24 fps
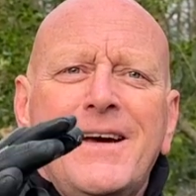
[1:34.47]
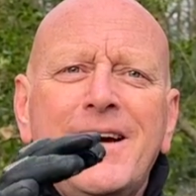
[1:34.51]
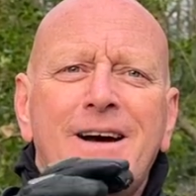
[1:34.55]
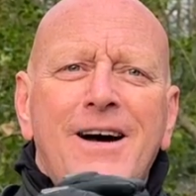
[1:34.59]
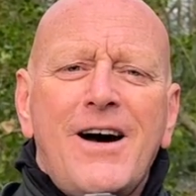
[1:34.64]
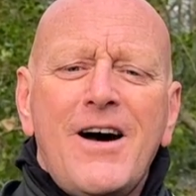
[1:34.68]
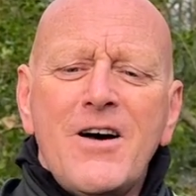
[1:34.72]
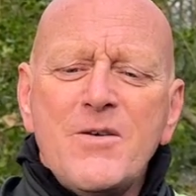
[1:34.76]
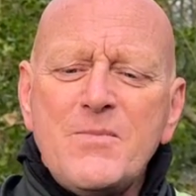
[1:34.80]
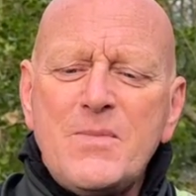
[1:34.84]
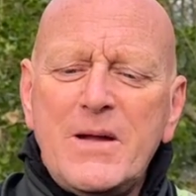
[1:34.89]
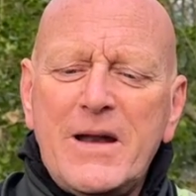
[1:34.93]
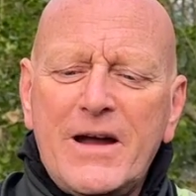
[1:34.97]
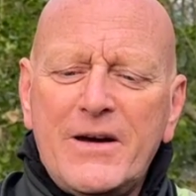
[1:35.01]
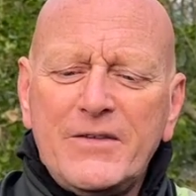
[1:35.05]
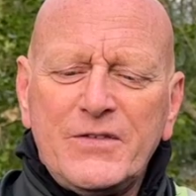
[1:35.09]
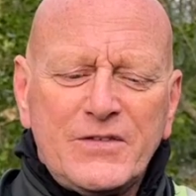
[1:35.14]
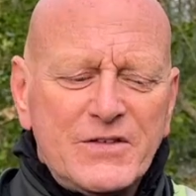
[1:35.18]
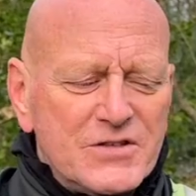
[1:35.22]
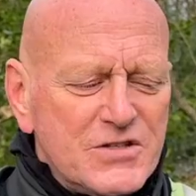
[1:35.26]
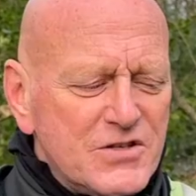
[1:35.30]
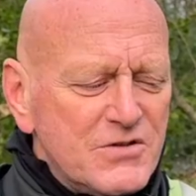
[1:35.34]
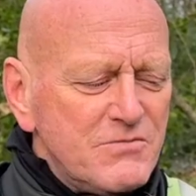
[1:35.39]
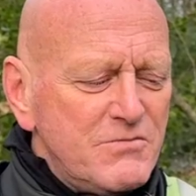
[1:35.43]
I've been
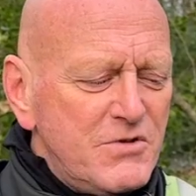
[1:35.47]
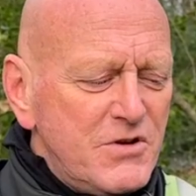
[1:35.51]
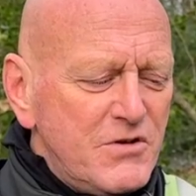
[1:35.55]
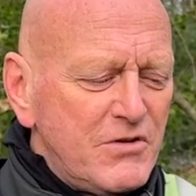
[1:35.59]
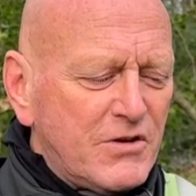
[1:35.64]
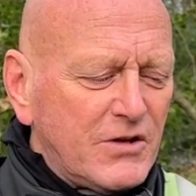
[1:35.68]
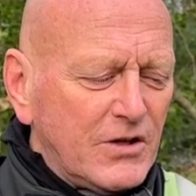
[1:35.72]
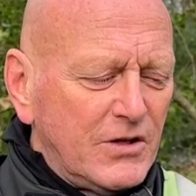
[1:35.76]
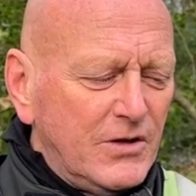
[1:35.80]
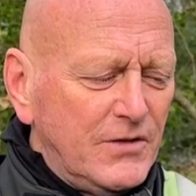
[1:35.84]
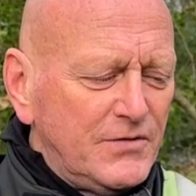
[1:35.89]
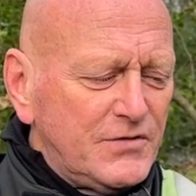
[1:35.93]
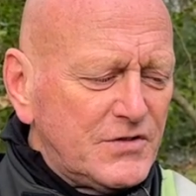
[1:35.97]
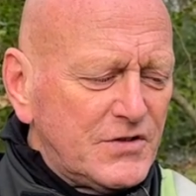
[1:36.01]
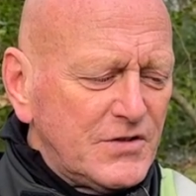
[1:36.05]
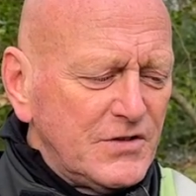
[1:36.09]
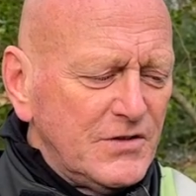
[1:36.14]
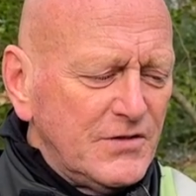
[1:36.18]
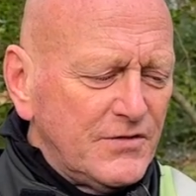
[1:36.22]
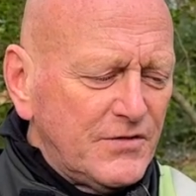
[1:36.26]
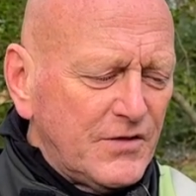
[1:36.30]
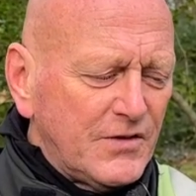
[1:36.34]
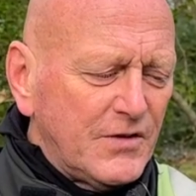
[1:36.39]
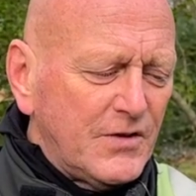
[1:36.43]
after some new gloves
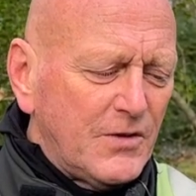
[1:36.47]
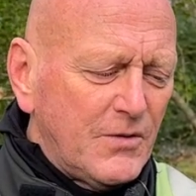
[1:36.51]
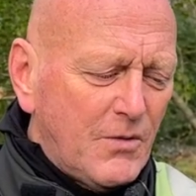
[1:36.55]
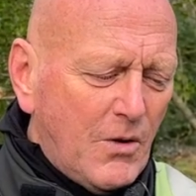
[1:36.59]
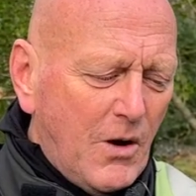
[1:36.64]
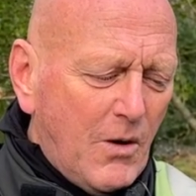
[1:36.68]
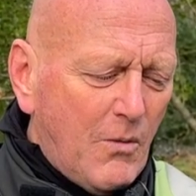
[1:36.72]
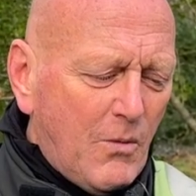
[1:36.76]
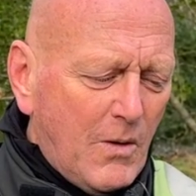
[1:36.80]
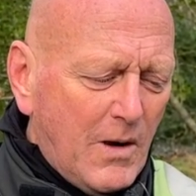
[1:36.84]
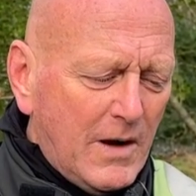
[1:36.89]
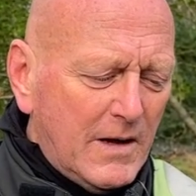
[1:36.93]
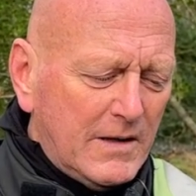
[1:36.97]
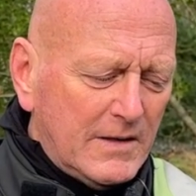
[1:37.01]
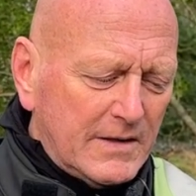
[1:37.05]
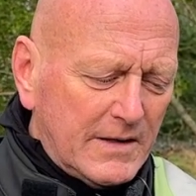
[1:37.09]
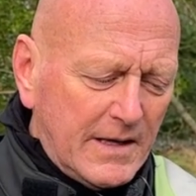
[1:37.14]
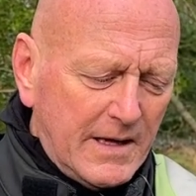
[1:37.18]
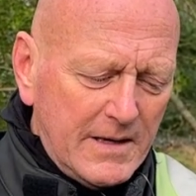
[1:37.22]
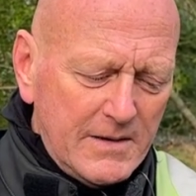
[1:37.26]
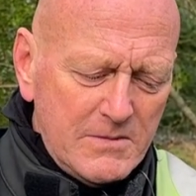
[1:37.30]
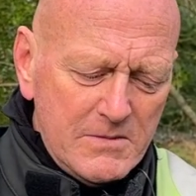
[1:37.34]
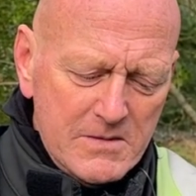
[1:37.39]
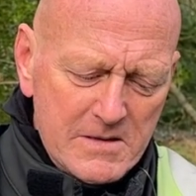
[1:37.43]
for a, a, while
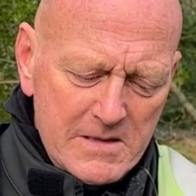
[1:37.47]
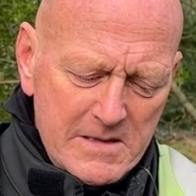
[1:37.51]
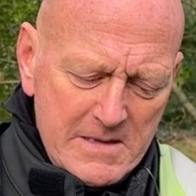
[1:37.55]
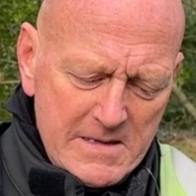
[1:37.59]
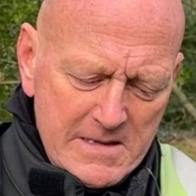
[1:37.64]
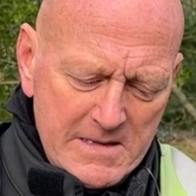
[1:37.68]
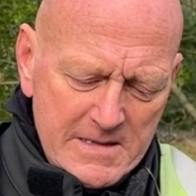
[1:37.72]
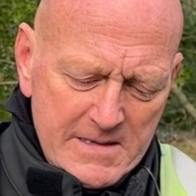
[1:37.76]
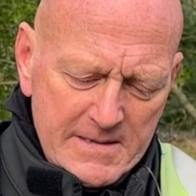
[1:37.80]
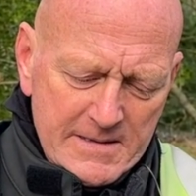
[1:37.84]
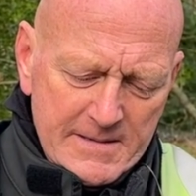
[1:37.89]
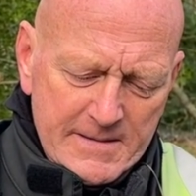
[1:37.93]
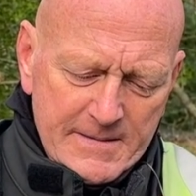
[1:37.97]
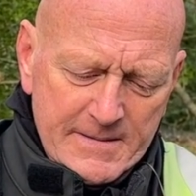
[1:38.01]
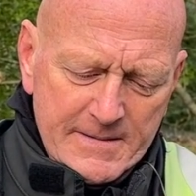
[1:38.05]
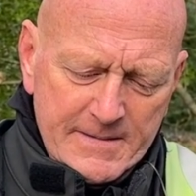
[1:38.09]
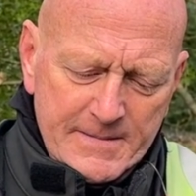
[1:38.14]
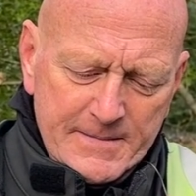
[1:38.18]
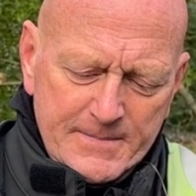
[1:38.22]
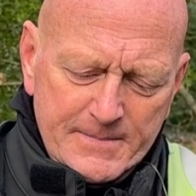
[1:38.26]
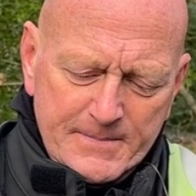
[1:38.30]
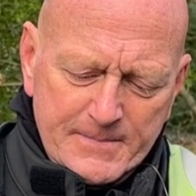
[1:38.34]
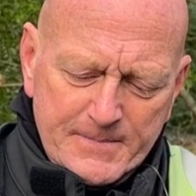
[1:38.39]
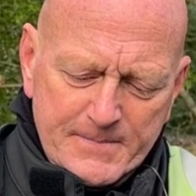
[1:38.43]
now. Ever since you've had
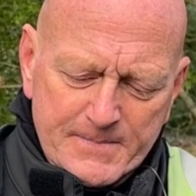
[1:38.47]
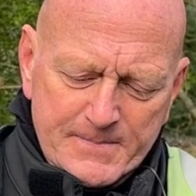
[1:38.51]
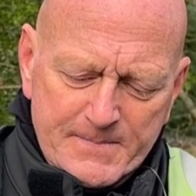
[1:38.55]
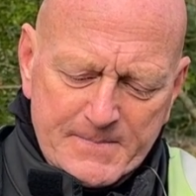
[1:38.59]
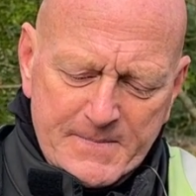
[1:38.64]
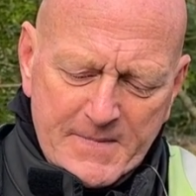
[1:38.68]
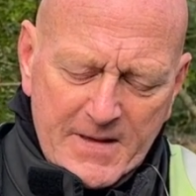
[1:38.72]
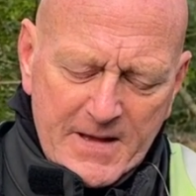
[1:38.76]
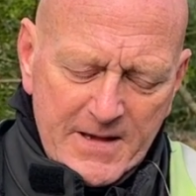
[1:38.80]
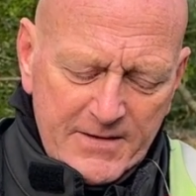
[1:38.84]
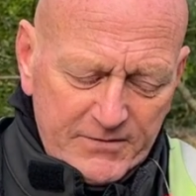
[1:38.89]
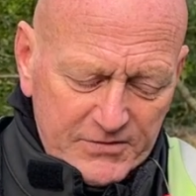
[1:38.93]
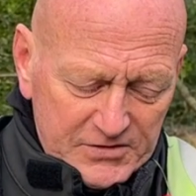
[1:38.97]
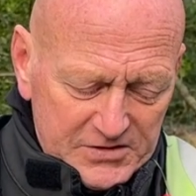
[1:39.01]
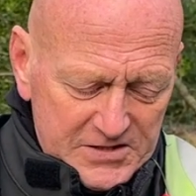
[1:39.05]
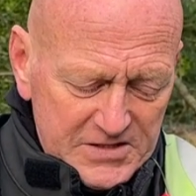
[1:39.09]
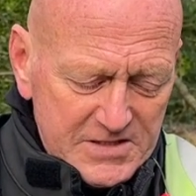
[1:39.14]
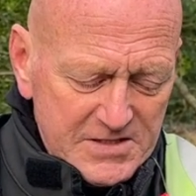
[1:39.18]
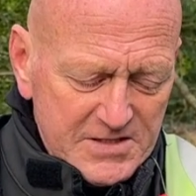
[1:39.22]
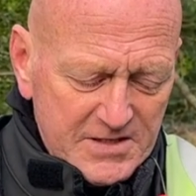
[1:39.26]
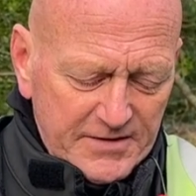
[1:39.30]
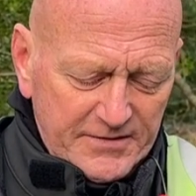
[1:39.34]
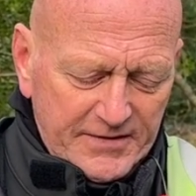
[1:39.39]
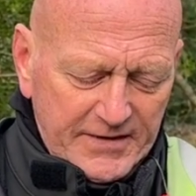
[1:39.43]
hands? Ever
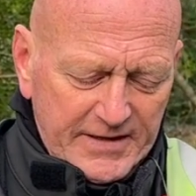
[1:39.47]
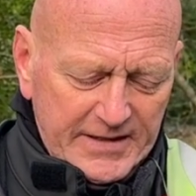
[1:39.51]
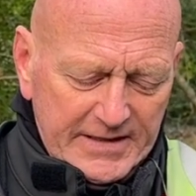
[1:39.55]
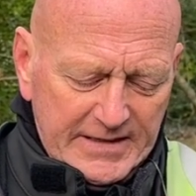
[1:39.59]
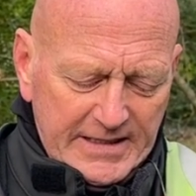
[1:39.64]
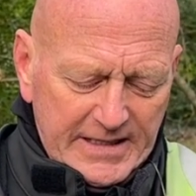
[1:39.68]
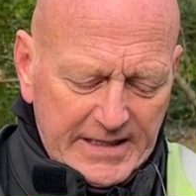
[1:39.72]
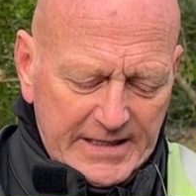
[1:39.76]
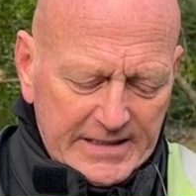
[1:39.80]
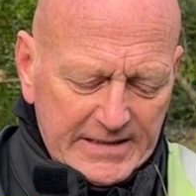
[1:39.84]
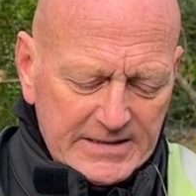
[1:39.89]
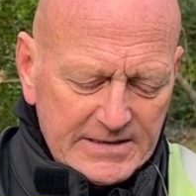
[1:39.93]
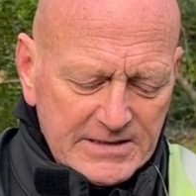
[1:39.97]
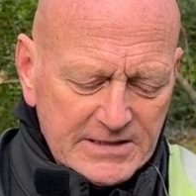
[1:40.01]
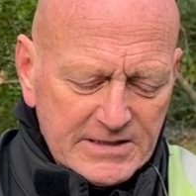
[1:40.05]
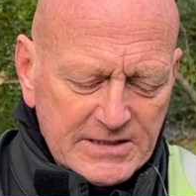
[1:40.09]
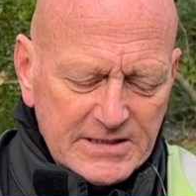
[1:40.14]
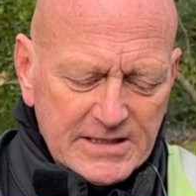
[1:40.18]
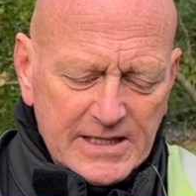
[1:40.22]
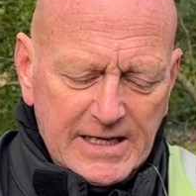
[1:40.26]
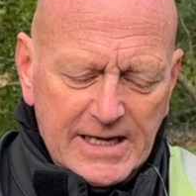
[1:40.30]
since I've had hands.